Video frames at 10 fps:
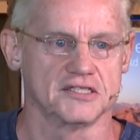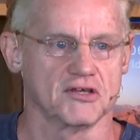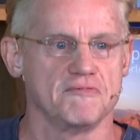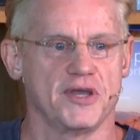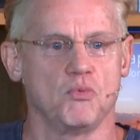
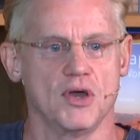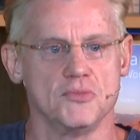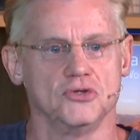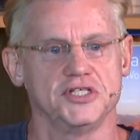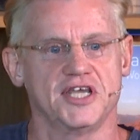So I've made one
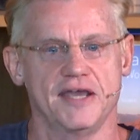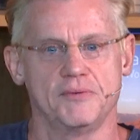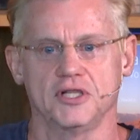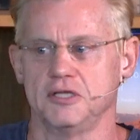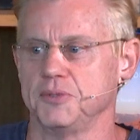
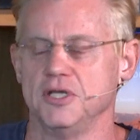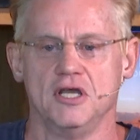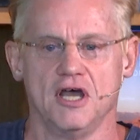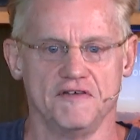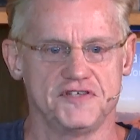multicam clip,
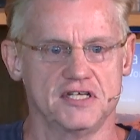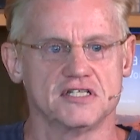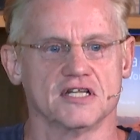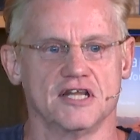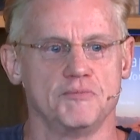I've sent it
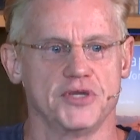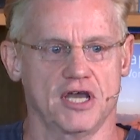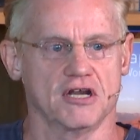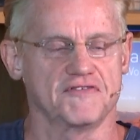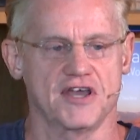to
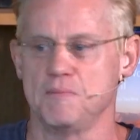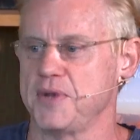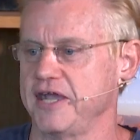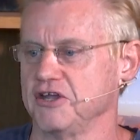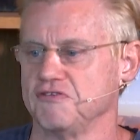Lumberyard, I've come
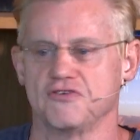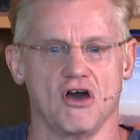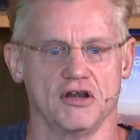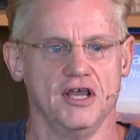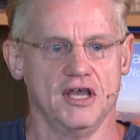back and I've
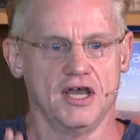got